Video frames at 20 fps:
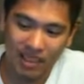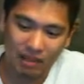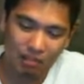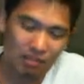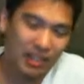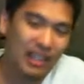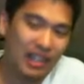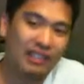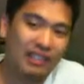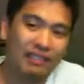
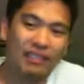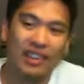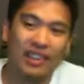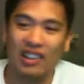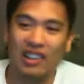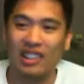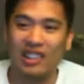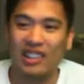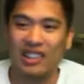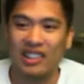Brandon
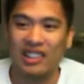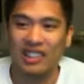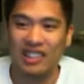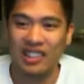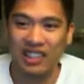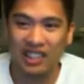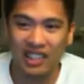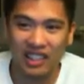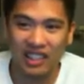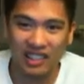Vera,
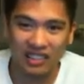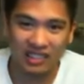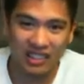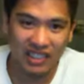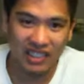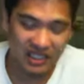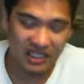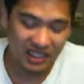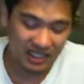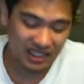he
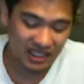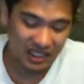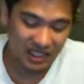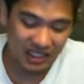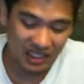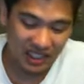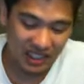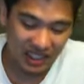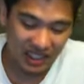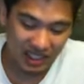
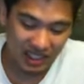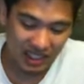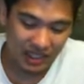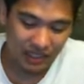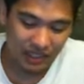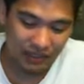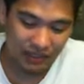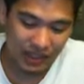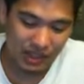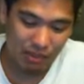
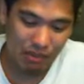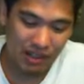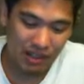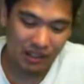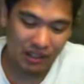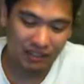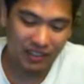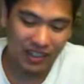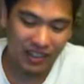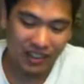fights
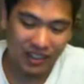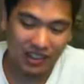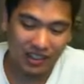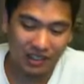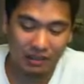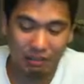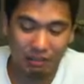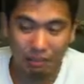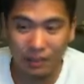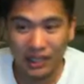Brandon
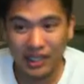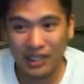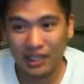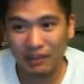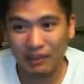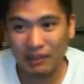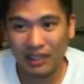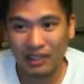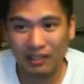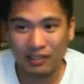Vera, beats
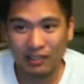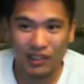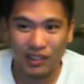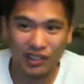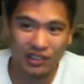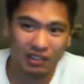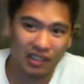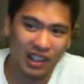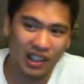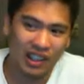him in the
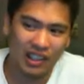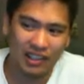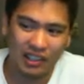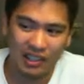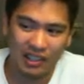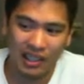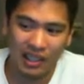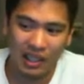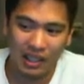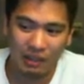fourth
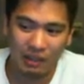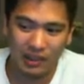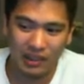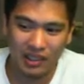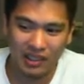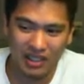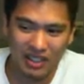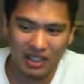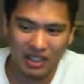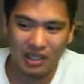round, but
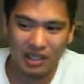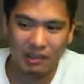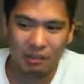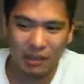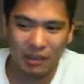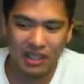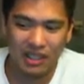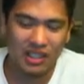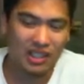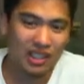it was a
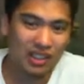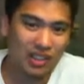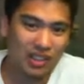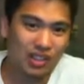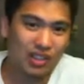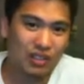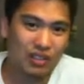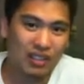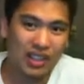much closer